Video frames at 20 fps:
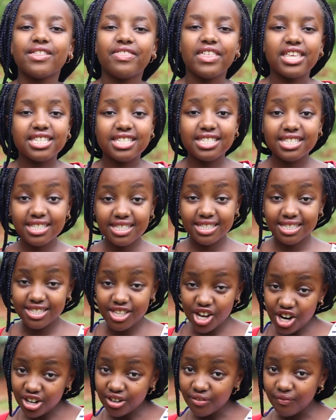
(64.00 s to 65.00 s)
this
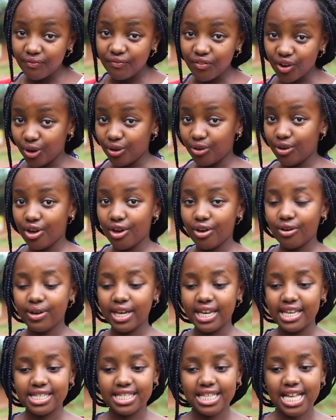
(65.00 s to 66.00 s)
third photo
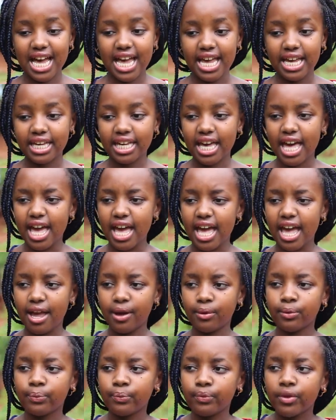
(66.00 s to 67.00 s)
is like
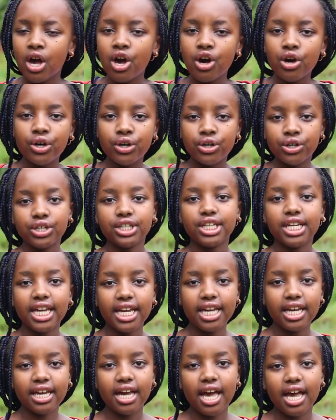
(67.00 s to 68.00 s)
a
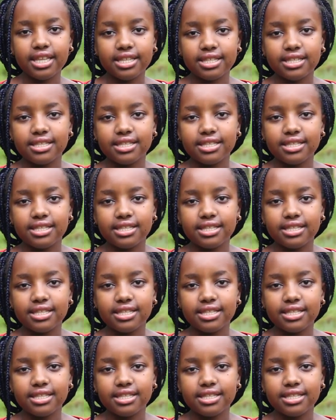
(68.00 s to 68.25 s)
hoodie and